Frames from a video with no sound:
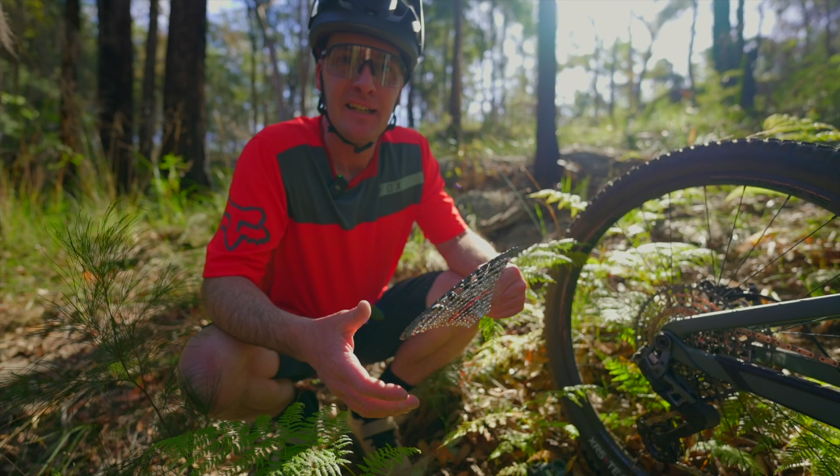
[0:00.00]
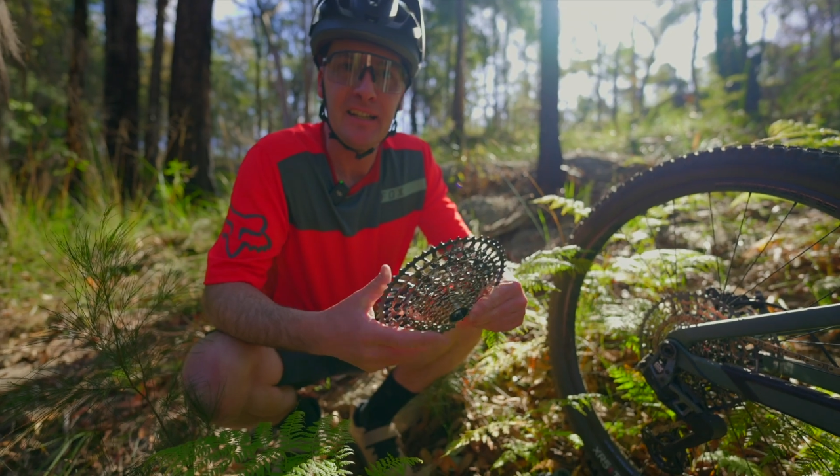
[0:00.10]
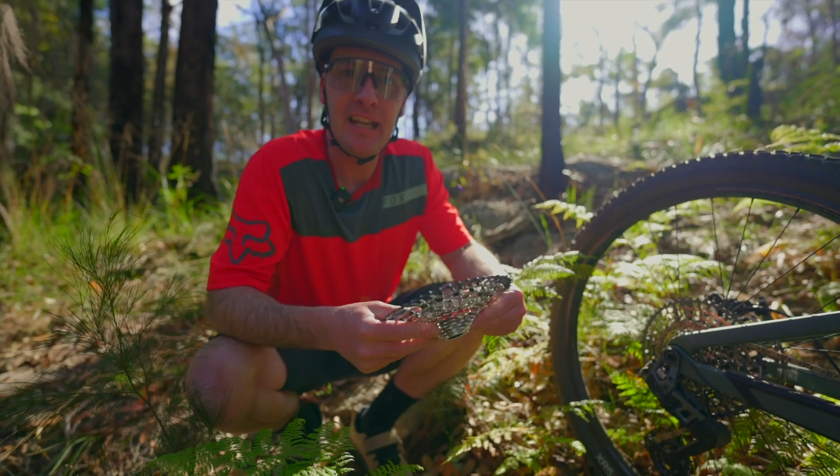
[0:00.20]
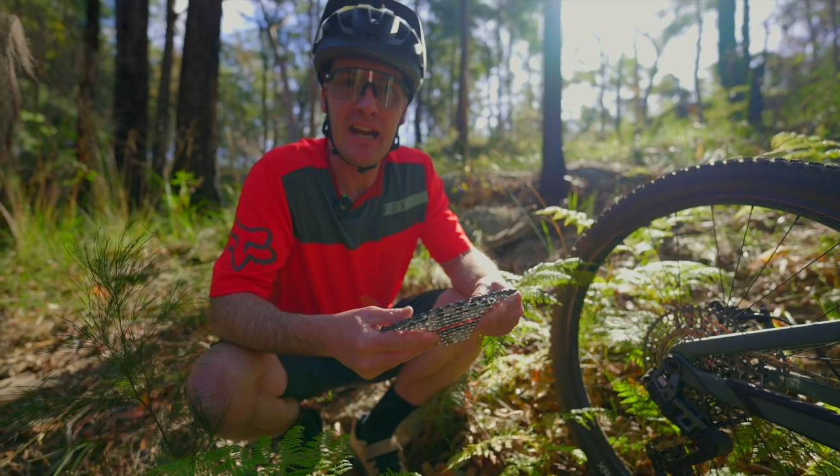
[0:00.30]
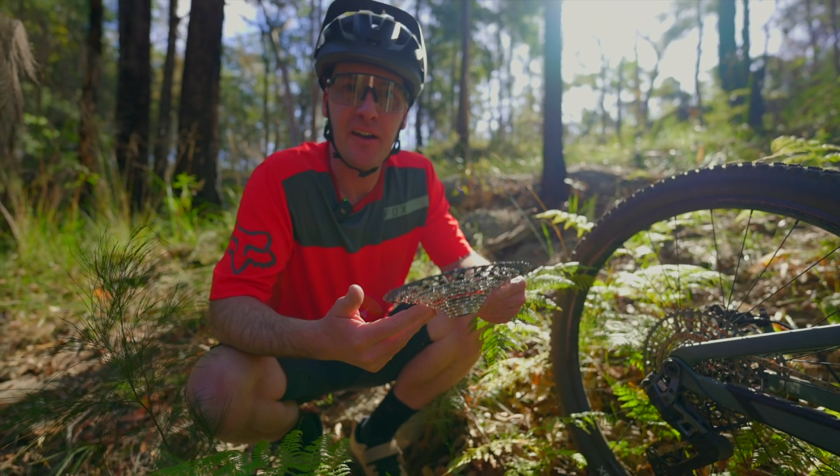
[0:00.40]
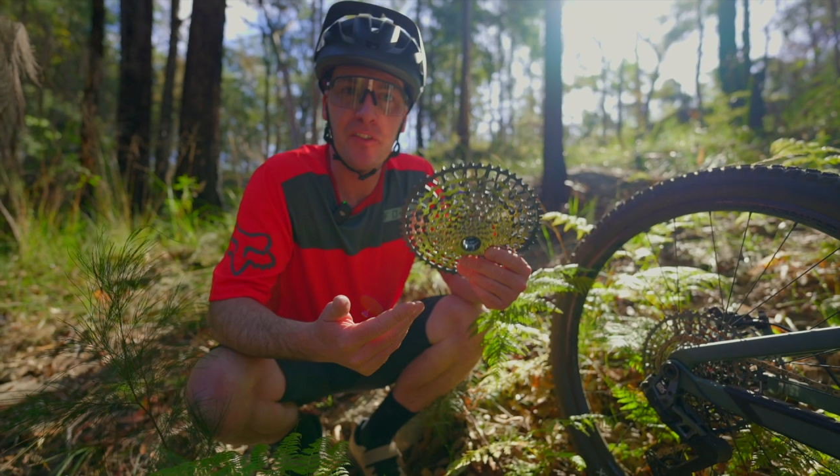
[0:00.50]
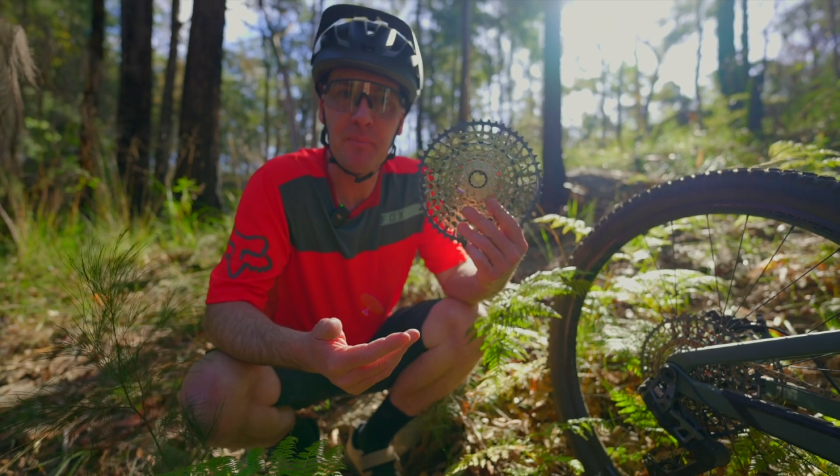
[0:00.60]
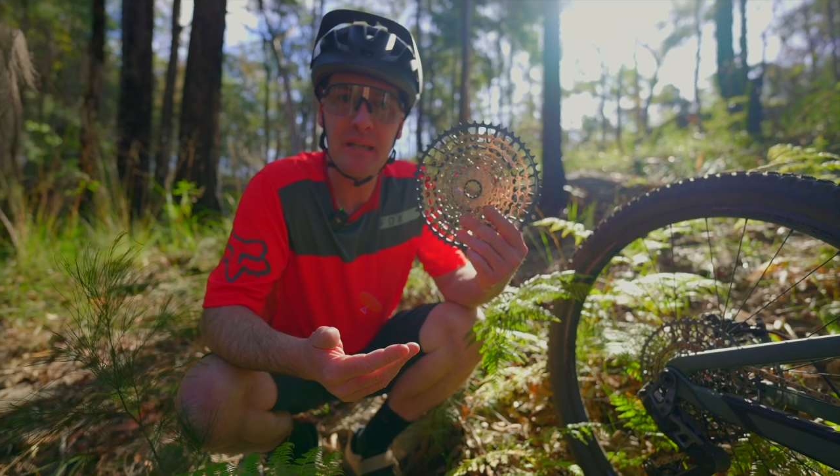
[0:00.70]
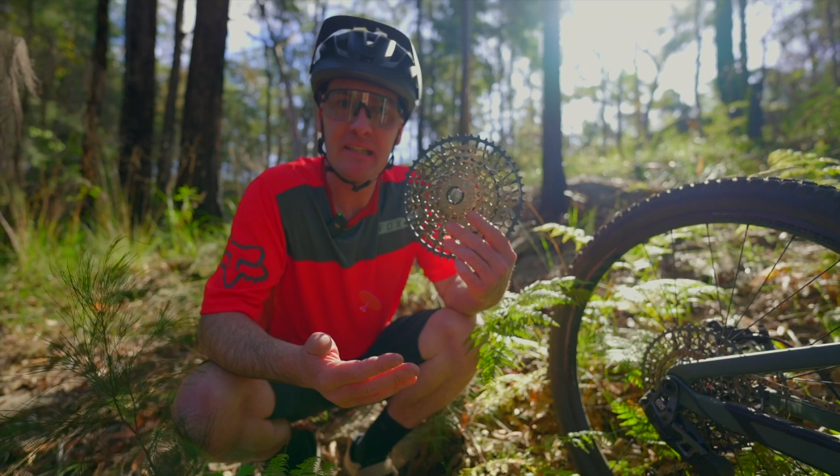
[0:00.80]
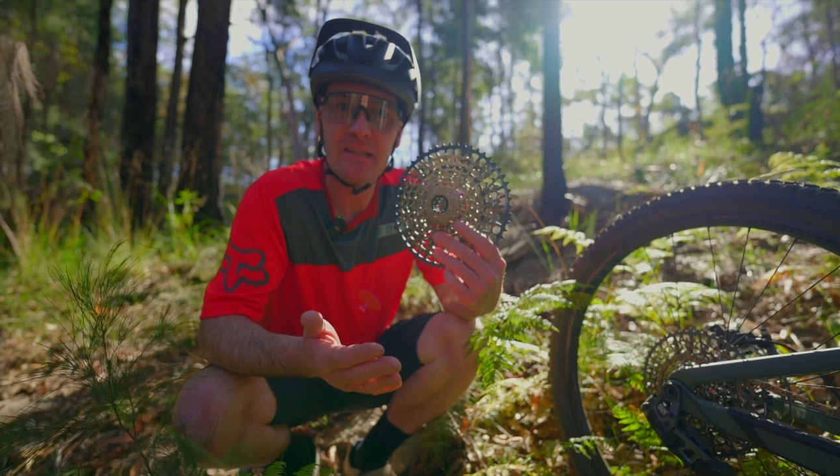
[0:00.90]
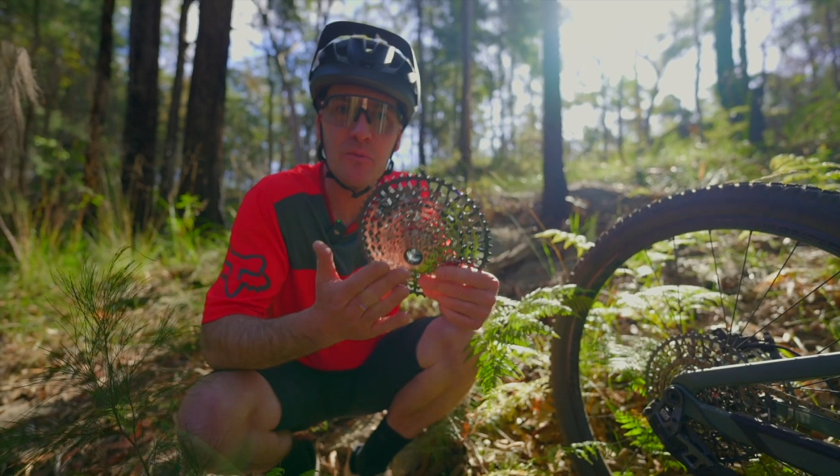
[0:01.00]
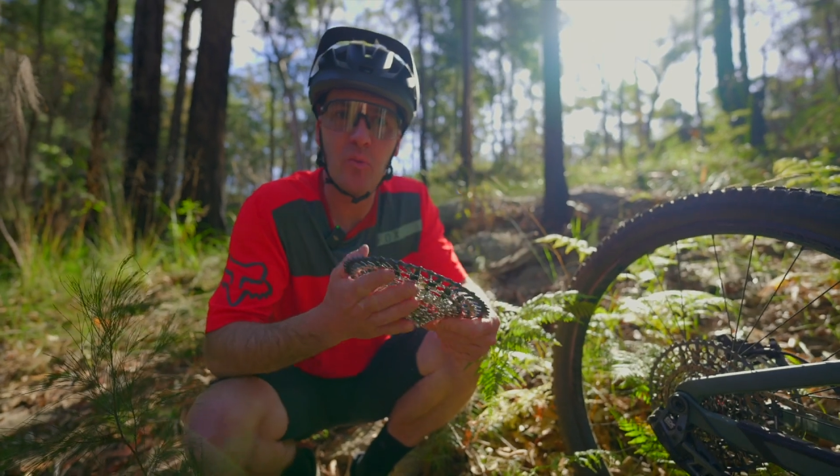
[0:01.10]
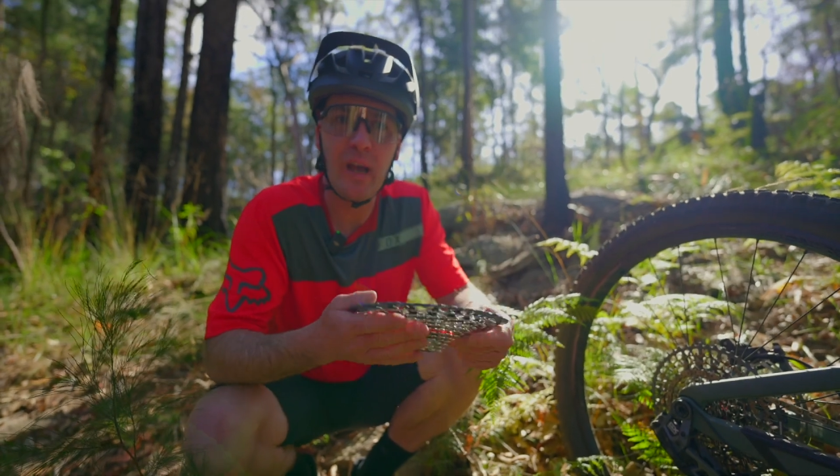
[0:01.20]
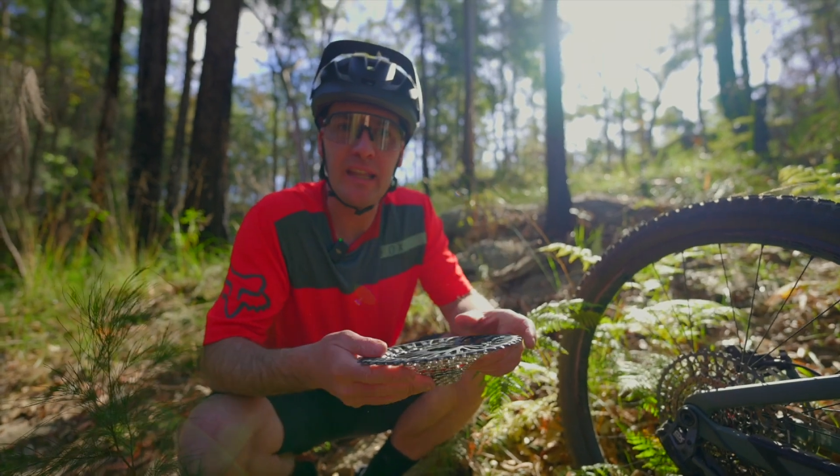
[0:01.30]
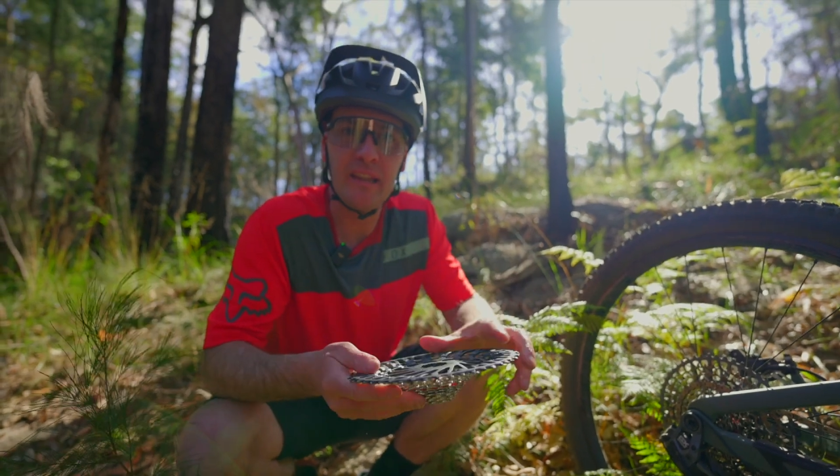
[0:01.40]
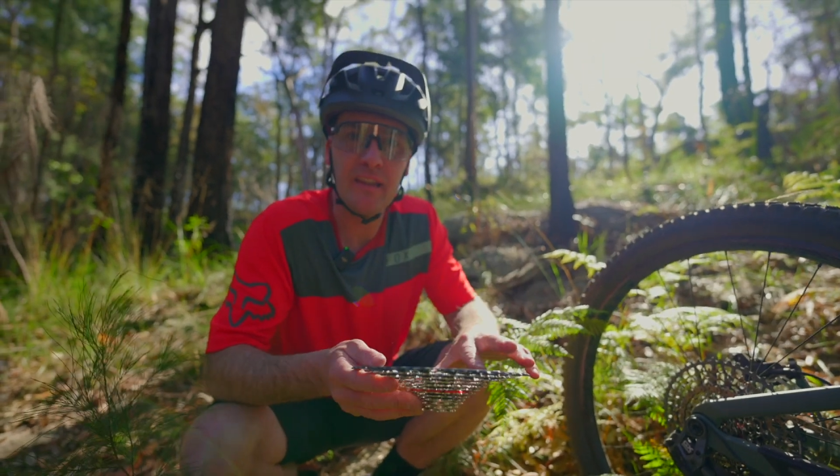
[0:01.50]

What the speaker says: Now, the biggest way that